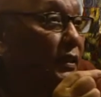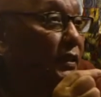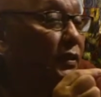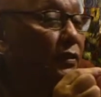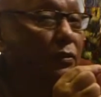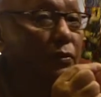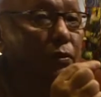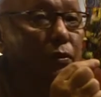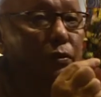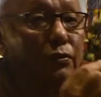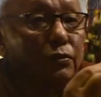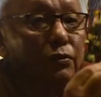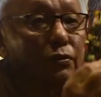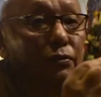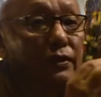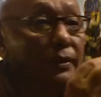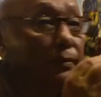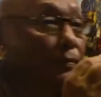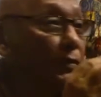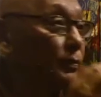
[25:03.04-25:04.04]
is not
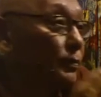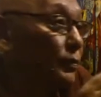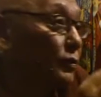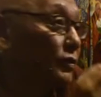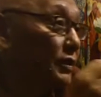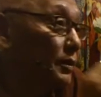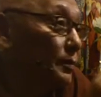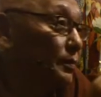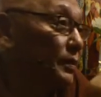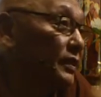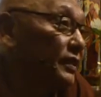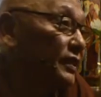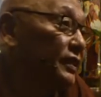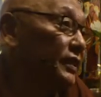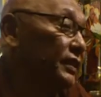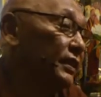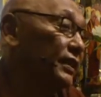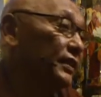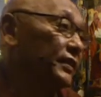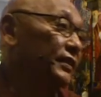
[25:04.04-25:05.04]
suitable for dependent
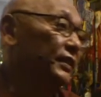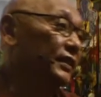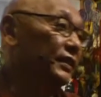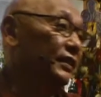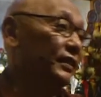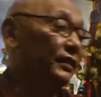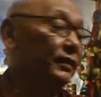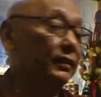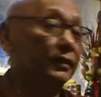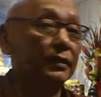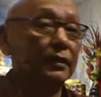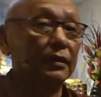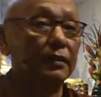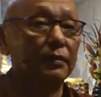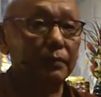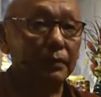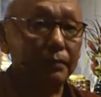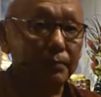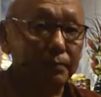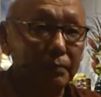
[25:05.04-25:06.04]
arising.
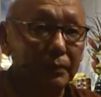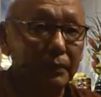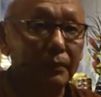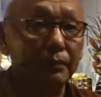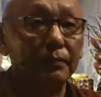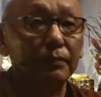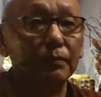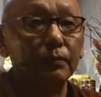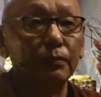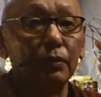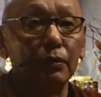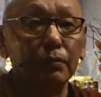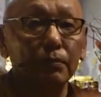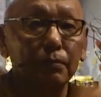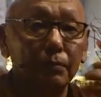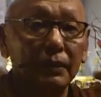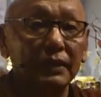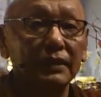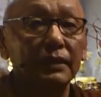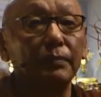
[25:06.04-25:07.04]

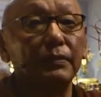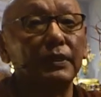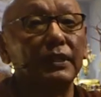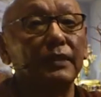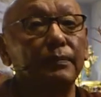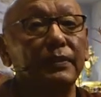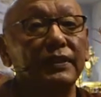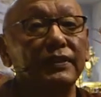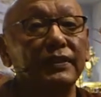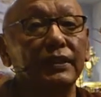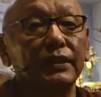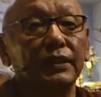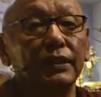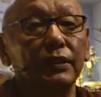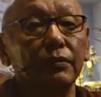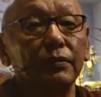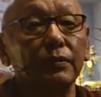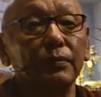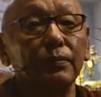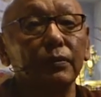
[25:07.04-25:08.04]
From Madhyamika
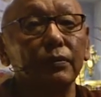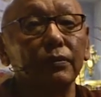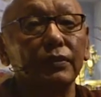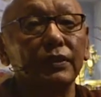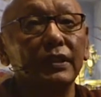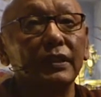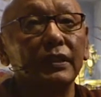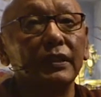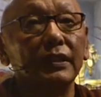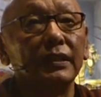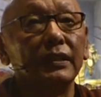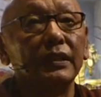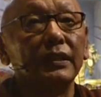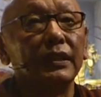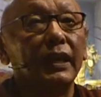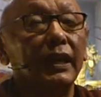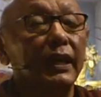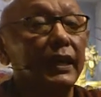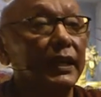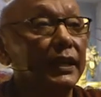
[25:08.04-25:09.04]
Pasangika viewpoint,
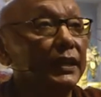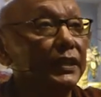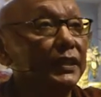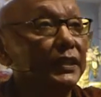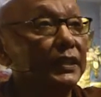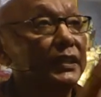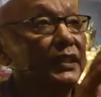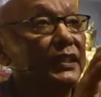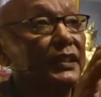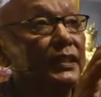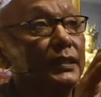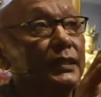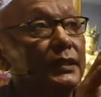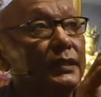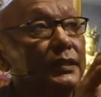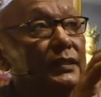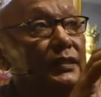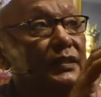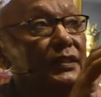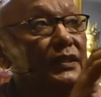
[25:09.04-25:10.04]
I
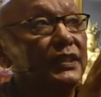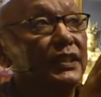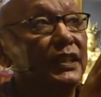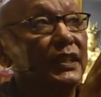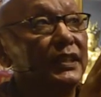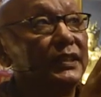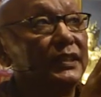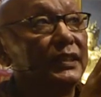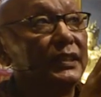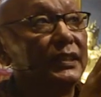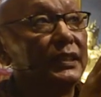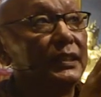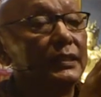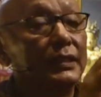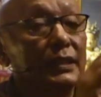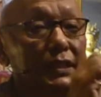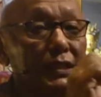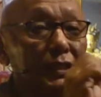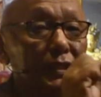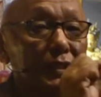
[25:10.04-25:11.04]
reject
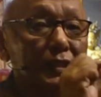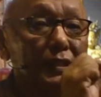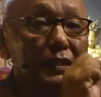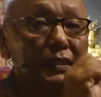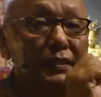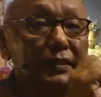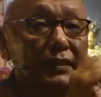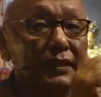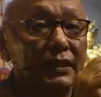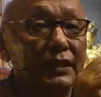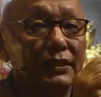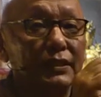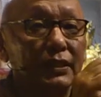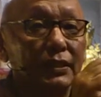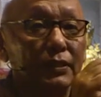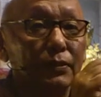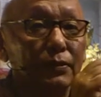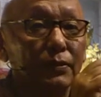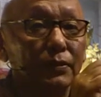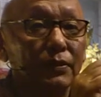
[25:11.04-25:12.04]
the inherent
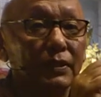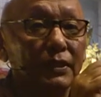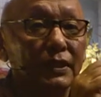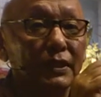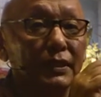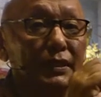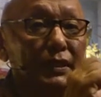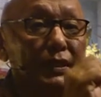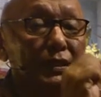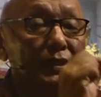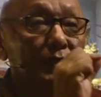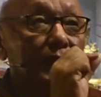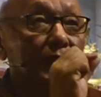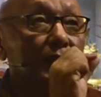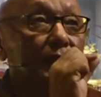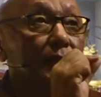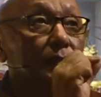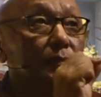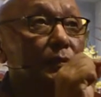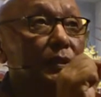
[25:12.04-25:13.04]
nature. Inherent
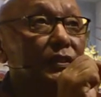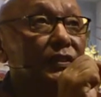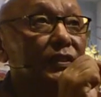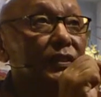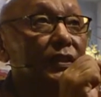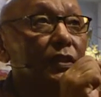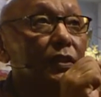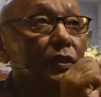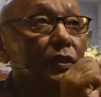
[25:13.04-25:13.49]
nature means